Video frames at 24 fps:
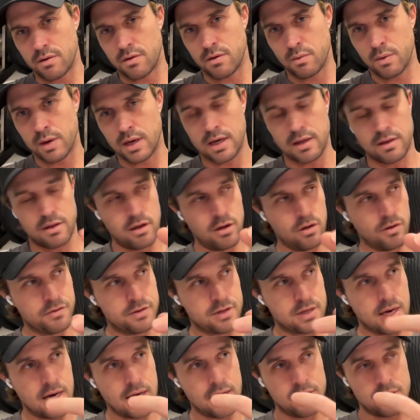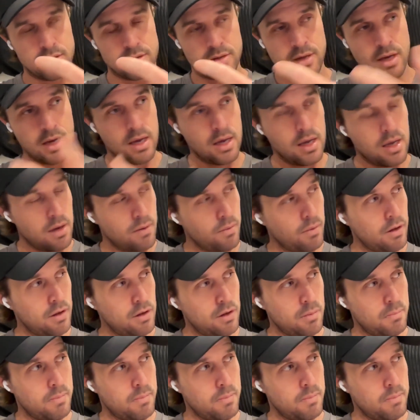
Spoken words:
wicket. The offside is when you're